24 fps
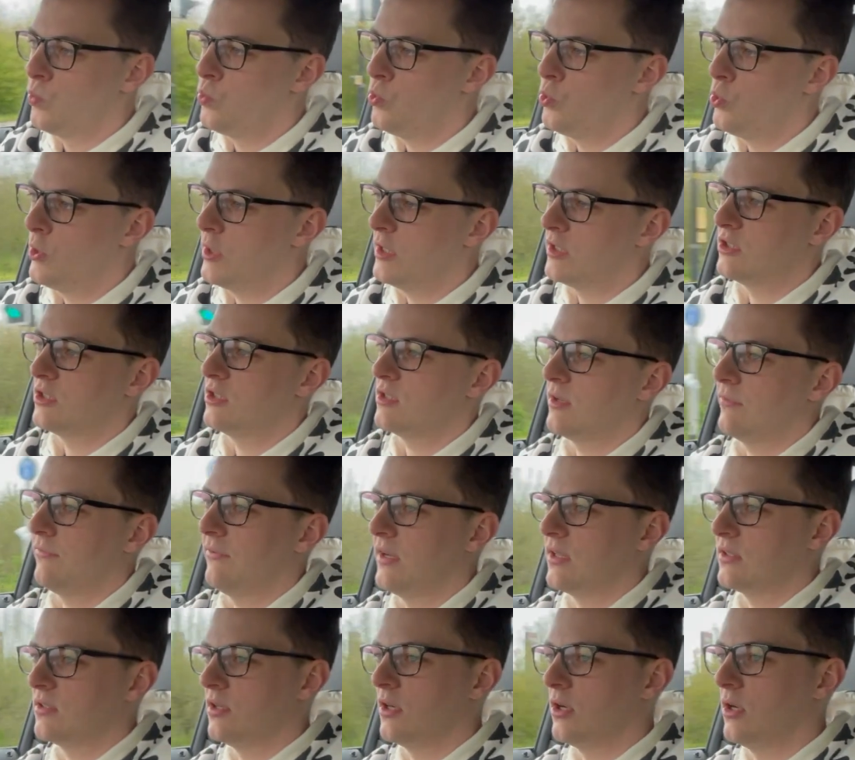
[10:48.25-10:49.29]
which is a
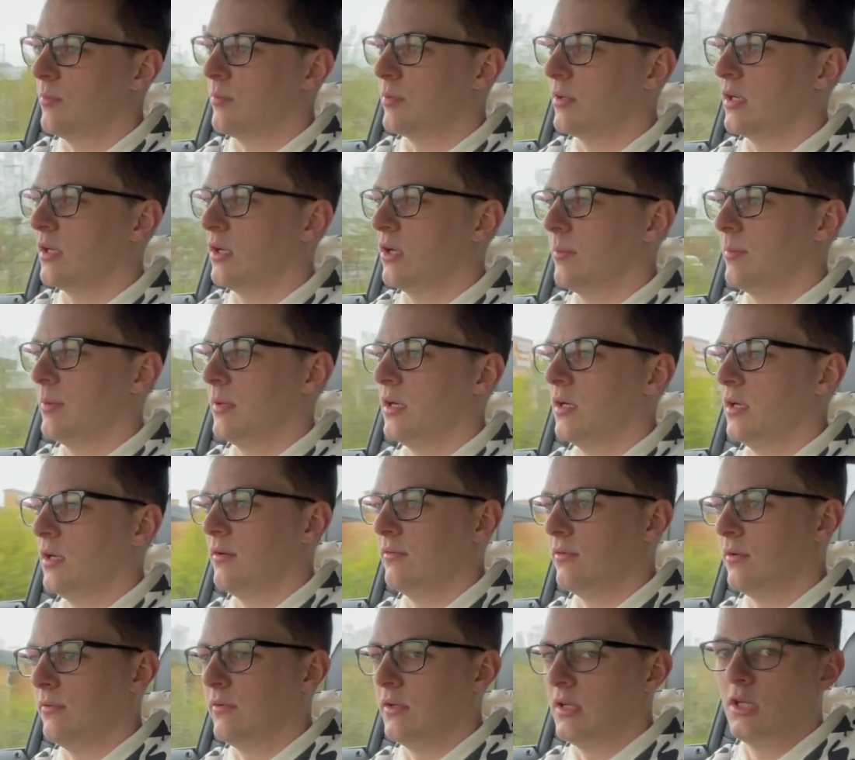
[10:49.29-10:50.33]
factor I'll bring up in
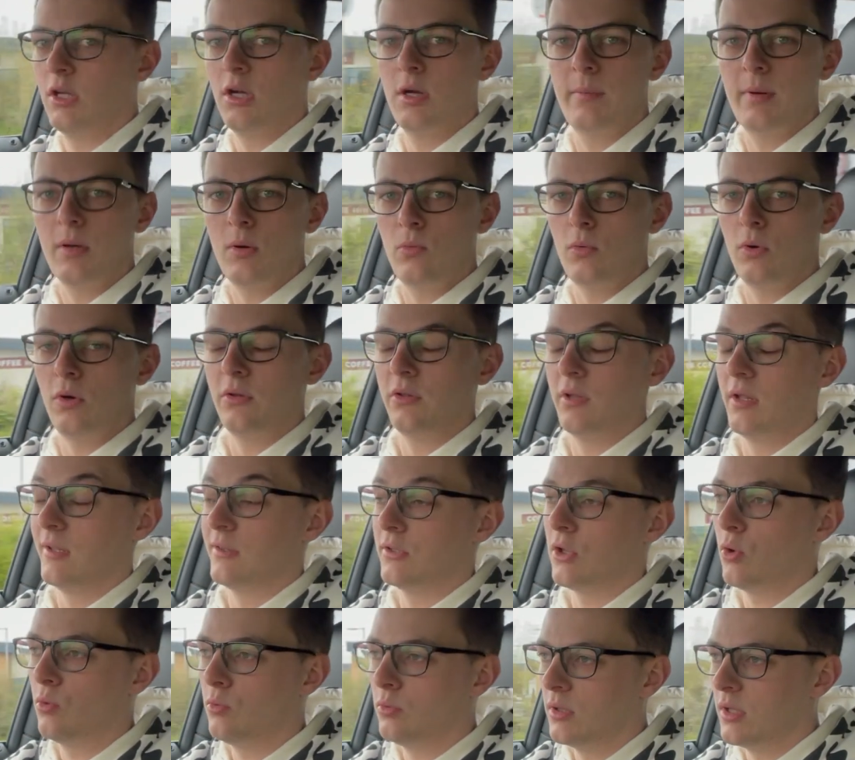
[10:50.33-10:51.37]
another video about what I
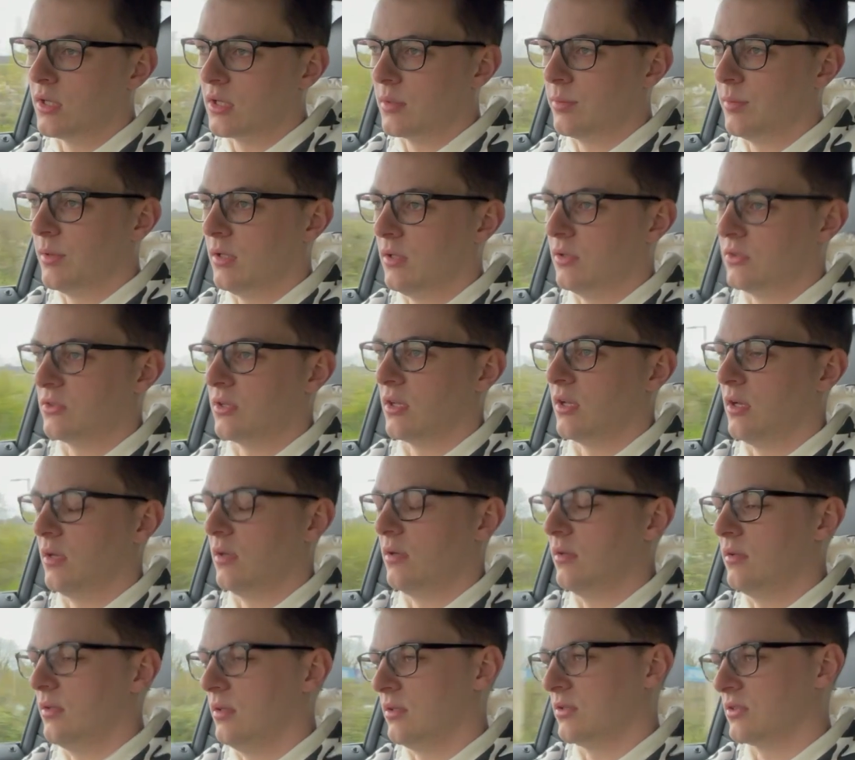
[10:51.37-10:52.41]
don't like about this, type,
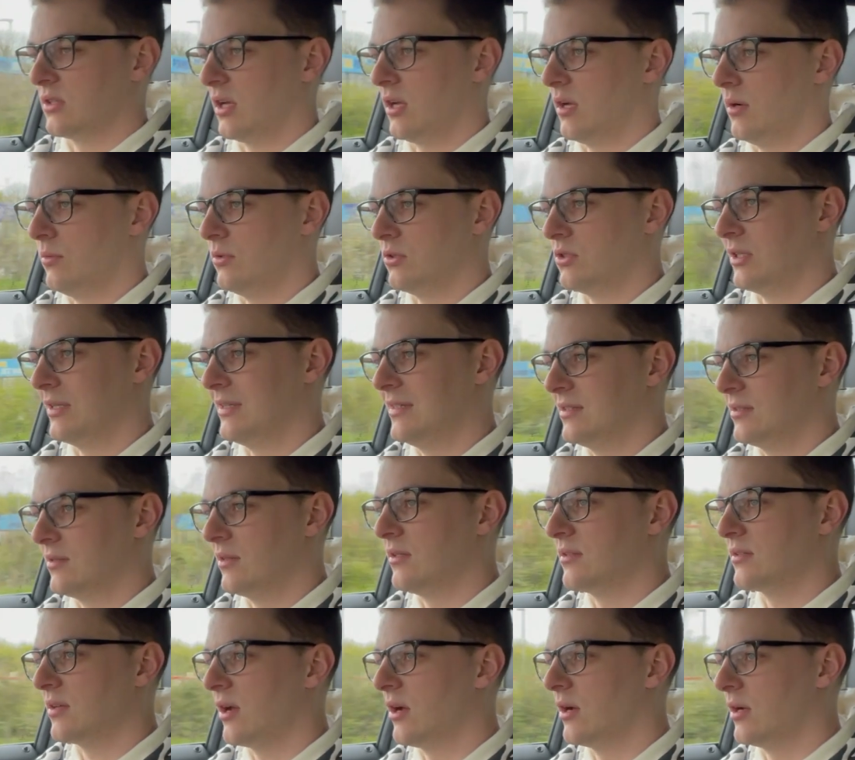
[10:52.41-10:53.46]
this car, which is
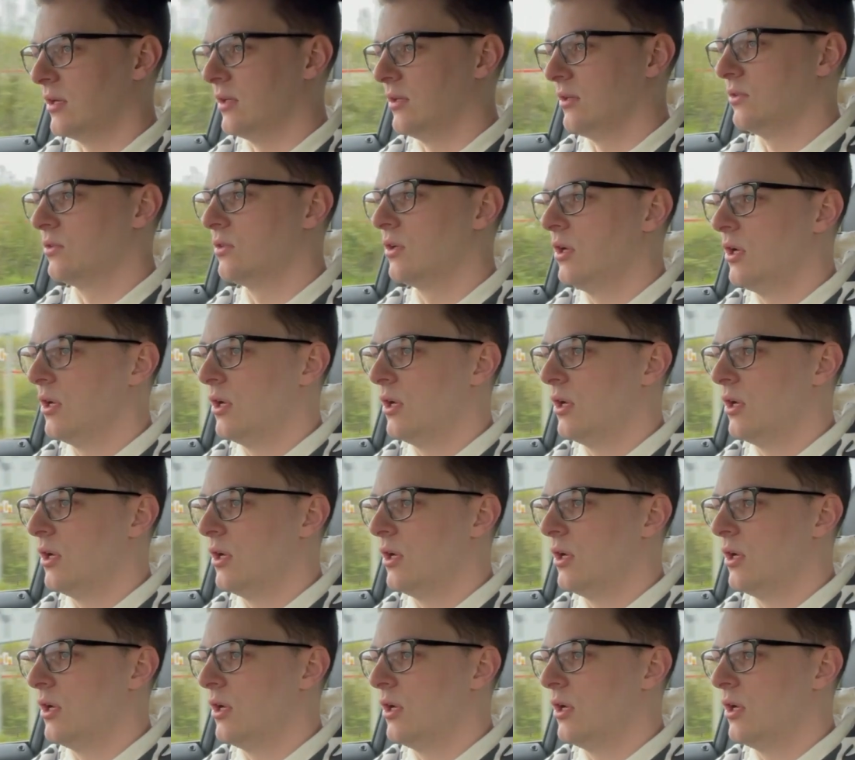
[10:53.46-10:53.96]
the tyres.